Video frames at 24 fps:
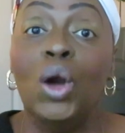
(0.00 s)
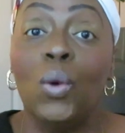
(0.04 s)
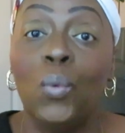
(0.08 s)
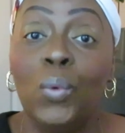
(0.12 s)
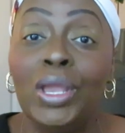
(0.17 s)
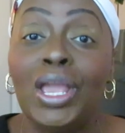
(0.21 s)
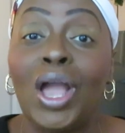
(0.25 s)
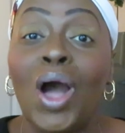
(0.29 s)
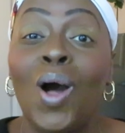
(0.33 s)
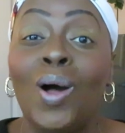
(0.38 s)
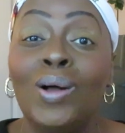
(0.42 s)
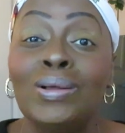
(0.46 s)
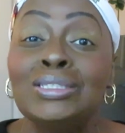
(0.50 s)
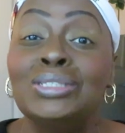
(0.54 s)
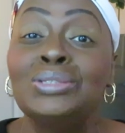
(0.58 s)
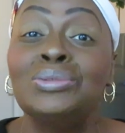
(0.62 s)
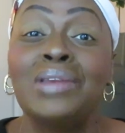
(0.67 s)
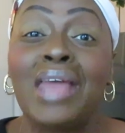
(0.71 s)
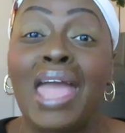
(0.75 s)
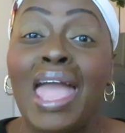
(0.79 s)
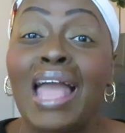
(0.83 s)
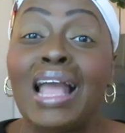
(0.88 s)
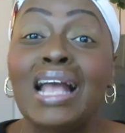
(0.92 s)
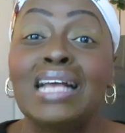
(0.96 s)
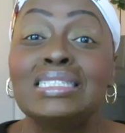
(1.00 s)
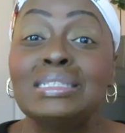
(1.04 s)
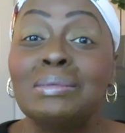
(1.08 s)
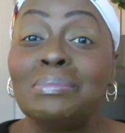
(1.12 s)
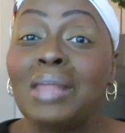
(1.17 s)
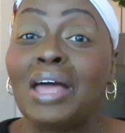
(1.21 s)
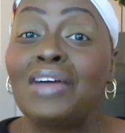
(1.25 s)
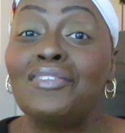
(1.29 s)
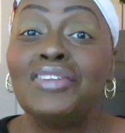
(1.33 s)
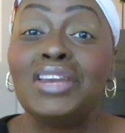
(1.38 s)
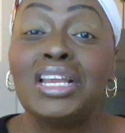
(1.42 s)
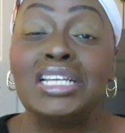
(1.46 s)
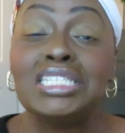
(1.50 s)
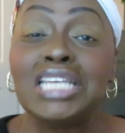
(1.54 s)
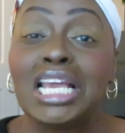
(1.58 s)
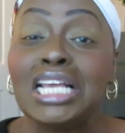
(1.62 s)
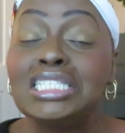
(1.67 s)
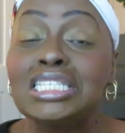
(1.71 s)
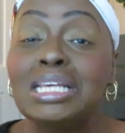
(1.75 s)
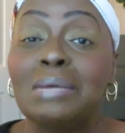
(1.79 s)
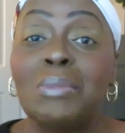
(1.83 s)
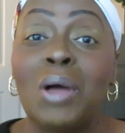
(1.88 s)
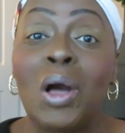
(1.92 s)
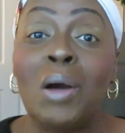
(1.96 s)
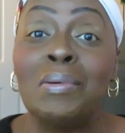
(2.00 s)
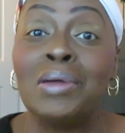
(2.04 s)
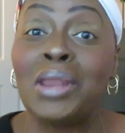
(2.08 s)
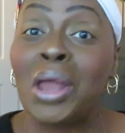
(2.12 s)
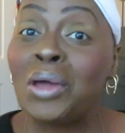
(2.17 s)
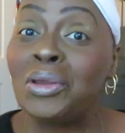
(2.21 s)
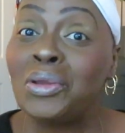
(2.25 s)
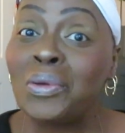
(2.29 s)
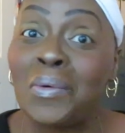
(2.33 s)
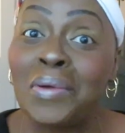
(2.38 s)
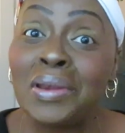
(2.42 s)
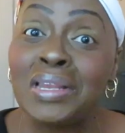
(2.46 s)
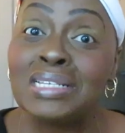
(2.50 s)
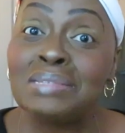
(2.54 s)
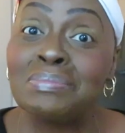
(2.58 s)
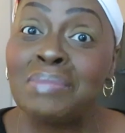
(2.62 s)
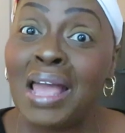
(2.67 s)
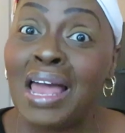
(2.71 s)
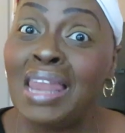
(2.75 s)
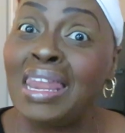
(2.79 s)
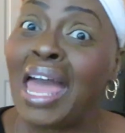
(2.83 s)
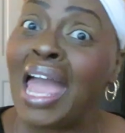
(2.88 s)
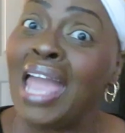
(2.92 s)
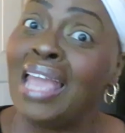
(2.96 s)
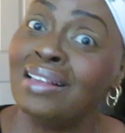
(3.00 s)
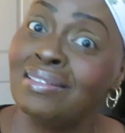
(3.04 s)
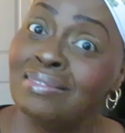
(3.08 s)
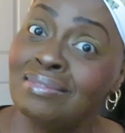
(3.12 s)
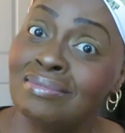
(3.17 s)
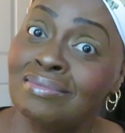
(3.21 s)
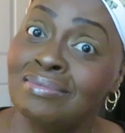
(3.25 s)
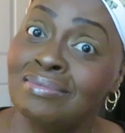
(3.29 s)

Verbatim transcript: We all do that, because I'm not gonna take something home and I don't know what it smell like.